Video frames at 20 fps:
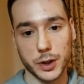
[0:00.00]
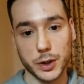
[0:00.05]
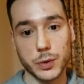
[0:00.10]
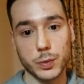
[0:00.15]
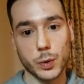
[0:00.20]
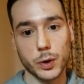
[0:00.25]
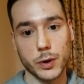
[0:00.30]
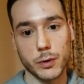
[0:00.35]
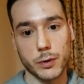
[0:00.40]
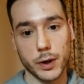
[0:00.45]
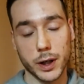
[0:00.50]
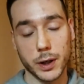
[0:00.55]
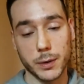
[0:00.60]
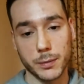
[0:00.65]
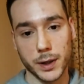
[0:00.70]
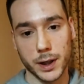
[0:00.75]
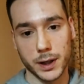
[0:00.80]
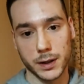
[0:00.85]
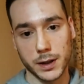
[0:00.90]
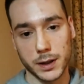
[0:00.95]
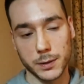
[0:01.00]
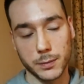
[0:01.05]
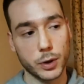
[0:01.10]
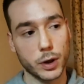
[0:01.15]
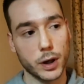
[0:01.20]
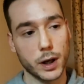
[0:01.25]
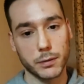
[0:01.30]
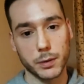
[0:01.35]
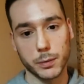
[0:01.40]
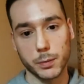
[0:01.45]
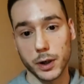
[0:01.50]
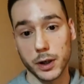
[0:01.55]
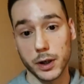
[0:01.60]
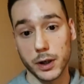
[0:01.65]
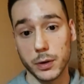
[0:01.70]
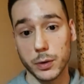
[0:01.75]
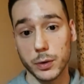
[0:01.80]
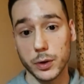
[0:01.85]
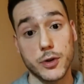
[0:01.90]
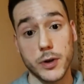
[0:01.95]
I just want to recommend him to
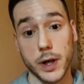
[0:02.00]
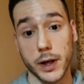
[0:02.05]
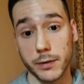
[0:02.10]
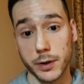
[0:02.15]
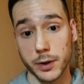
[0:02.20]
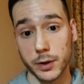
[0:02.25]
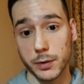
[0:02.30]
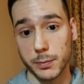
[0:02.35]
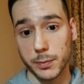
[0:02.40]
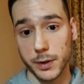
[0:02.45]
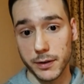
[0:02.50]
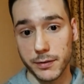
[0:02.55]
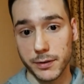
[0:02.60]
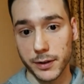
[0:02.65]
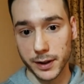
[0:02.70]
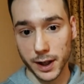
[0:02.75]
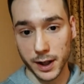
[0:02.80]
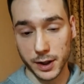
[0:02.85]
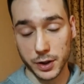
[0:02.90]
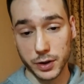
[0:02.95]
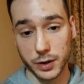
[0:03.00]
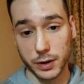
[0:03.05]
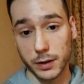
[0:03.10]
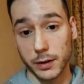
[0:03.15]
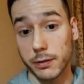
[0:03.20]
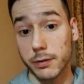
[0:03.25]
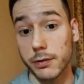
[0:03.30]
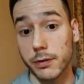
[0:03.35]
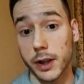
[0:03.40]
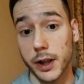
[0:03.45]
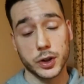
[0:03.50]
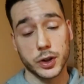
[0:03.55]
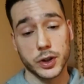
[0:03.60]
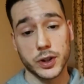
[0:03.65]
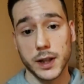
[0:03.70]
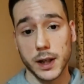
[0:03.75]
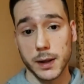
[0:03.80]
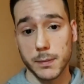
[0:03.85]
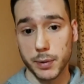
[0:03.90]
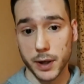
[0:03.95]
everybody who is driven to be financially free.
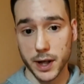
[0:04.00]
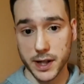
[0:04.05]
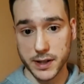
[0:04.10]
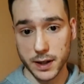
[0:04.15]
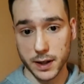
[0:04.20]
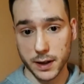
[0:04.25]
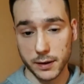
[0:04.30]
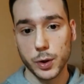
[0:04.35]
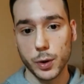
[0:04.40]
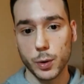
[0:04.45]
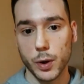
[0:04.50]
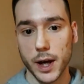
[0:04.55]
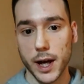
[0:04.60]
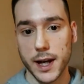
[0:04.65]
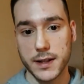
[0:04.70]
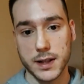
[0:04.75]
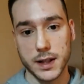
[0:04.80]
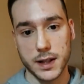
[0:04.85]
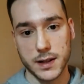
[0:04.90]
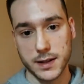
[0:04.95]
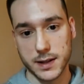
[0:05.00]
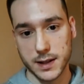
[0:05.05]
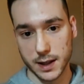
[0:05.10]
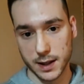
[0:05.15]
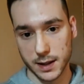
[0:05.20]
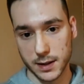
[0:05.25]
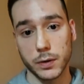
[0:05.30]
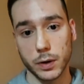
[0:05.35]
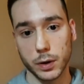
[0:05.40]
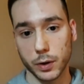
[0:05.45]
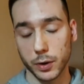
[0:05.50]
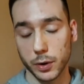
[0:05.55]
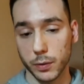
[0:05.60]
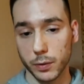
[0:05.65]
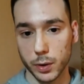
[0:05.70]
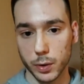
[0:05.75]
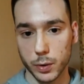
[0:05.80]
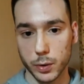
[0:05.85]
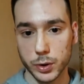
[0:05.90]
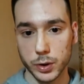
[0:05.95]
Just stay positive, do as he says, follow
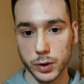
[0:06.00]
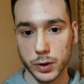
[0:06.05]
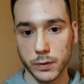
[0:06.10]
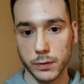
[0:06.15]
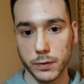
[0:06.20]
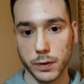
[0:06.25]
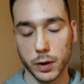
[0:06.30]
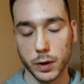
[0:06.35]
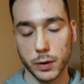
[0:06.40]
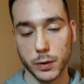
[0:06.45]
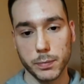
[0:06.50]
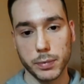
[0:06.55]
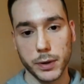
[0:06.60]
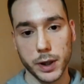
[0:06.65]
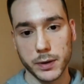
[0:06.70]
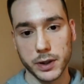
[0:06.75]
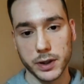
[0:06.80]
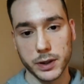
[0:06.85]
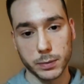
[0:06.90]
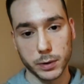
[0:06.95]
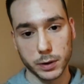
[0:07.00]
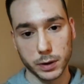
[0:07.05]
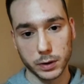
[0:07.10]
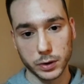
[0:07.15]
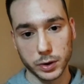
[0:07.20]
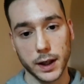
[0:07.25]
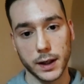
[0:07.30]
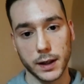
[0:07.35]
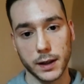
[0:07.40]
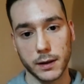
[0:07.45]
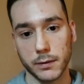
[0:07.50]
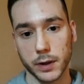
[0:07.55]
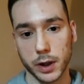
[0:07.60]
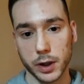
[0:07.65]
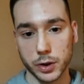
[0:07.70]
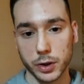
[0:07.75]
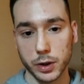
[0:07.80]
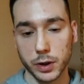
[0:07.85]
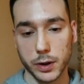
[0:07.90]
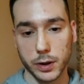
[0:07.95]
the rules, follow the principles, and
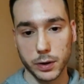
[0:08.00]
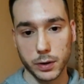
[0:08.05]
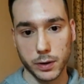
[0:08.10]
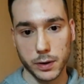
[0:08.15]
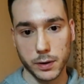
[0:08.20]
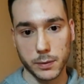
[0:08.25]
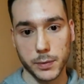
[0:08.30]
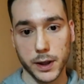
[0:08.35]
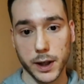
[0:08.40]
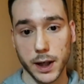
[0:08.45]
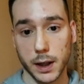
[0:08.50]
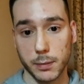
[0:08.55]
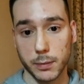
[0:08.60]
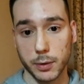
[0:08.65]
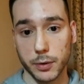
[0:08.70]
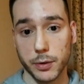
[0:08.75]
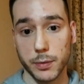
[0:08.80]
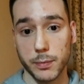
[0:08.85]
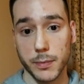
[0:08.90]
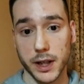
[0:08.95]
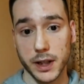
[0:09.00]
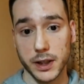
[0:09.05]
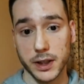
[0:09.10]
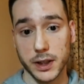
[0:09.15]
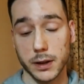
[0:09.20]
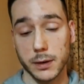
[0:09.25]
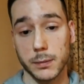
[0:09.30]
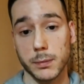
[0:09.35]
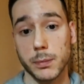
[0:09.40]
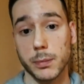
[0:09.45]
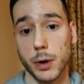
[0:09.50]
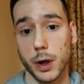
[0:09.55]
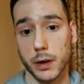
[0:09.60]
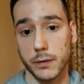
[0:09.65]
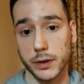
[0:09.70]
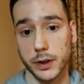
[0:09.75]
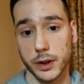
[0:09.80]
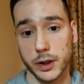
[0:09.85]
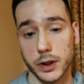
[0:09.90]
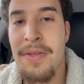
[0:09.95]
eventually you're going to be able to make some profits.